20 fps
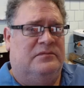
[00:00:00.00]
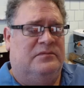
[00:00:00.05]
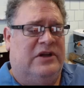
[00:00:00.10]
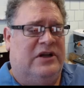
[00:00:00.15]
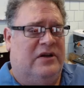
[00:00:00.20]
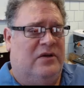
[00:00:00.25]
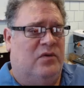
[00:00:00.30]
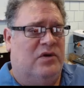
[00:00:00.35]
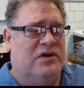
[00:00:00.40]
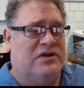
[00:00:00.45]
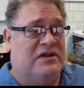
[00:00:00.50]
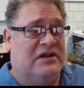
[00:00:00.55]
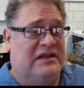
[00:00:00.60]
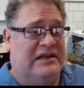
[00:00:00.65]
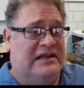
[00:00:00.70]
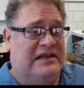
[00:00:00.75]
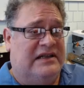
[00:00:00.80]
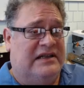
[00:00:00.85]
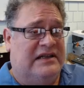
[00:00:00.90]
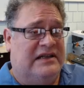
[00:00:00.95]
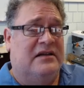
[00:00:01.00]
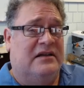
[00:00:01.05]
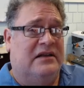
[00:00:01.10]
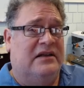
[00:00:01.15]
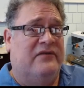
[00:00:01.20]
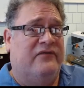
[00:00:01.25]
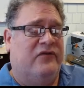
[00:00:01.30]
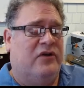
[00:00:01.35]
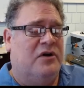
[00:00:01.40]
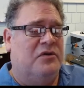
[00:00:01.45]
in other words condensed and
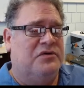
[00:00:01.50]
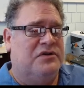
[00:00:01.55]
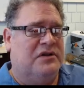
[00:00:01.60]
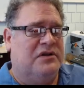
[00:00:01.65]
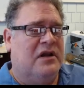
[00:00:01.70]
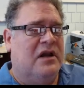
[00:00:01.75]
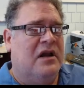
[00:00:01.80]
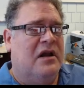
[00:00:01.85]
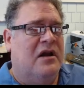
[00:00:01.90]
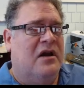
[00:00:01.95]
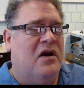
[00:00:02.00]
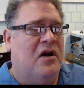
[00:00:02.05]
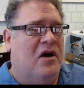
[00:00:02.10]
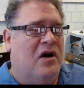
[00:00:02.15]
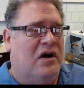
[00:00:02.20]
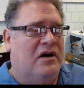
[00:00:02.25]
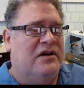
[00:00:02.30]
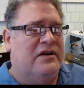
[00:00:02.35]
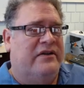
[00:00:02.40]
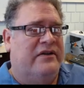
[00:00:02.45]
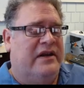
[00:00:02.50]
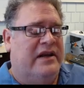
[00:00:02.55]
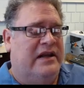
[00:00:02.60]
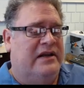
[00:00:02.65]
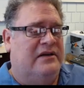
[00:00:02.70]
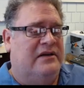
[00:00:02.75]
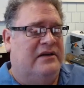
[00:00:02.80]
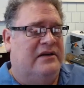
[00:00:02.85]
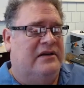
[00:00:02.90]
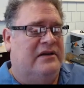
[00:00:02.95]
then frozen, onto the
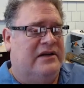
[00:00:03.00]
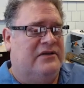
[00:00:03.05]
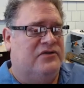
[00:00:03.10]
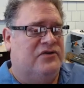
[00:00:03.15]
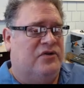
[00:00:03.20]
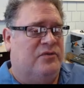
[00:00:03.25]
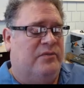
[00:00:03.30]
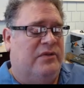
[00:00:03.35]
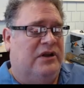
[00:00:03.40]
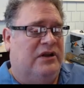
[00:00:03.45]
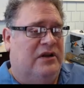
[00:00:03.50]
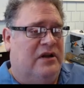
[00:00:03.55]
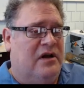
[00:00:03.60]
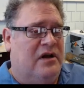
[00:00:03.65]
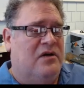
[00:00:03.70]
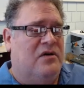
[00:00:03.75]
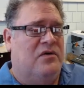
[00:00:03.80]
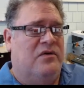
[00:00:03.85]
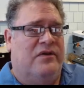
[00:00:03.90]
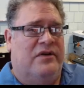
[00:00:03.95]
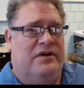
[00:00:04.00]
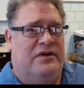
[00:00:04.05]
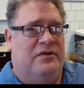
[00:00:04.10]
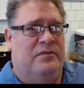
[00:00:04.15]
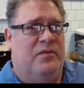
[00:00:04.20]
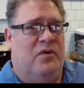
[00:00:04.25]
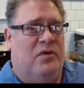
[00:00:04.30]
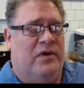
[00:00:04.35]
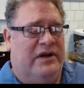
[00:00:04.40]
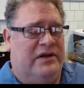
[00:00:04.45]
nails. The nails are below the
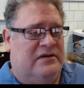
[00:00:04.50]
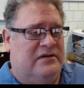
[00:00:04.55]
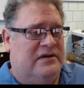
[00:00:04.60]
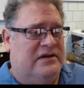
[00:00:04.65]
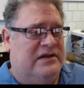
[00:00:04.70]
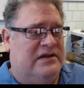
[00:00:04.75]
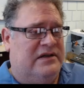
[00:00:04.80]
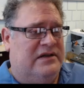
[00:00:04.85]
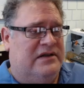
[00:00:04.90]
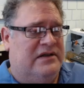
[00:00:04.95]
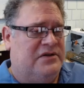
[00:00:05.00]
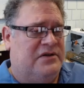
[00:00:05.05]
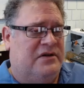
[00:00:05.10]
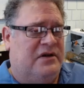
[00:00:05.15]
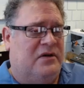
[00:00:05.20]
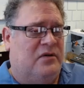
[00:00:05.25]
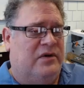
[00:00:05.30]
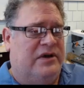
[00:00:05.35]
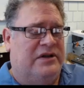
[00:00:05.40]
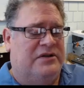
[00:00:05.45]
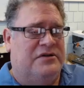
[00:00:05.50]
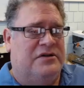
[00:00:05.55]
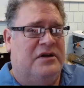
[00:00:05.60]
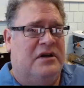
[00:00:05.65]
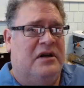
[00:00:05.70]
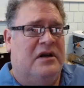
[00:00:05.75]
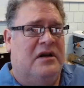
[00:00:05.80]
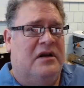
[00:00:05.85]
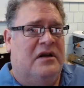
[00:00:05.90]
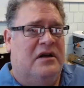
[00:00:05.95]
dew point, the temperature at which
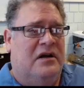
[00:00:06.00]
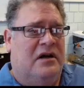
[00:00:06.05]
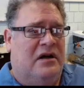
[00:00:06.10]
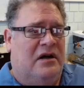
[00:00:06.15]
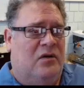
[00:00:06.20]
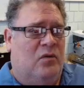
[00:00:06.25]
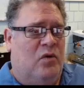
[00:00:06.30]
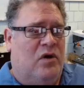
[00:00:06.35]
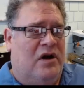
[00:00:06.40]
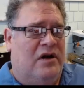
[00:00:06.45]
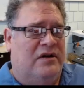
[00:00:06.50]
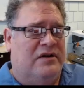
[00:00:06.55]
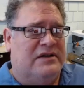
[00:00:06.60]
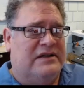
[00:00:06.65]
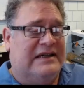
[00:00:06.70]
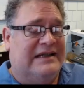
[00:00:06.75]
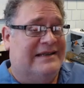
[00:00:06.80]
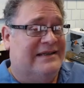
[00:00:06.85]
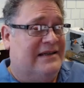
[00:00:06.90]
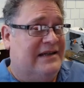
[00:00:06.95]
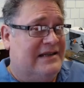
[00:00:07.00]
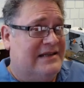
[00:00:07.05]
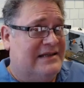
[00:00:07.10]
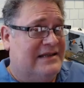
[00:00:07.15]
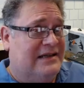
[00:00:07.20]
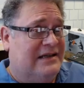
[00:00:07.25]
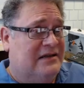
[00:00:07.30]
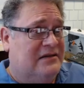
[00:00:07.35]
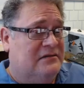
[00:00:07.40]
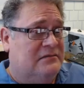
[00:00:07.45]
water is
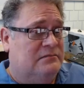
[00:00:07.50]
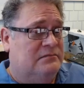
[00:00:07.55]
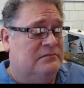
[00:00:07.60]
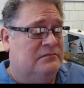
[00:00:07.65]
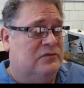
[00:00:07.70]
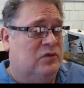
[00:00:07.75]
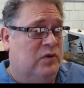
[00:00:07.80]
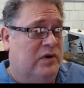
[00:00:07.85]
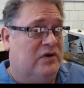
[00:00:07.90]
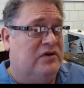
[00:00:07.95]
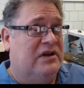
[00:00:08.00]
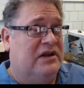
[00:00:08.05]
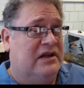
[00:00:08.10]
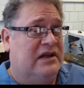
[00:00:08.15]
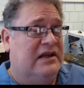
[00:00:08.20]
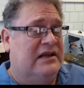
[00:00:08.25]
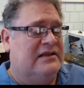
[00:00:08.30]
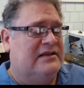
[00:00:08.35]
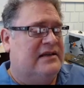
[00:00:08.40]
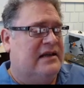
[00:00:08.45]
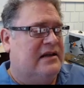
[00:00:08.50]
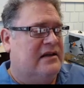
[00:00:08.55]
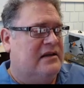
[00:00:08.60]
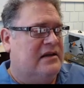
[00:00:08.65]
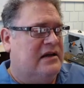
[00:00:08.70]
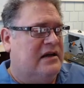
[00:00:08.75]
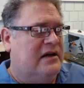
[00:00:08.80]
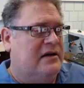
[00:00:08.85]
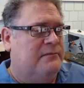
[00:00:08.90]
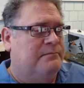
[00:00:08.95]
condensing, will condense out of
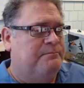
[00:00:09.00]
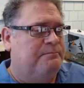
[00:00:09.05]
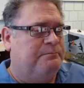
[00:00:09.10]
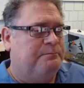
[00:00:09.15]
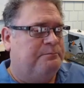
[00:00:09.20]
the air,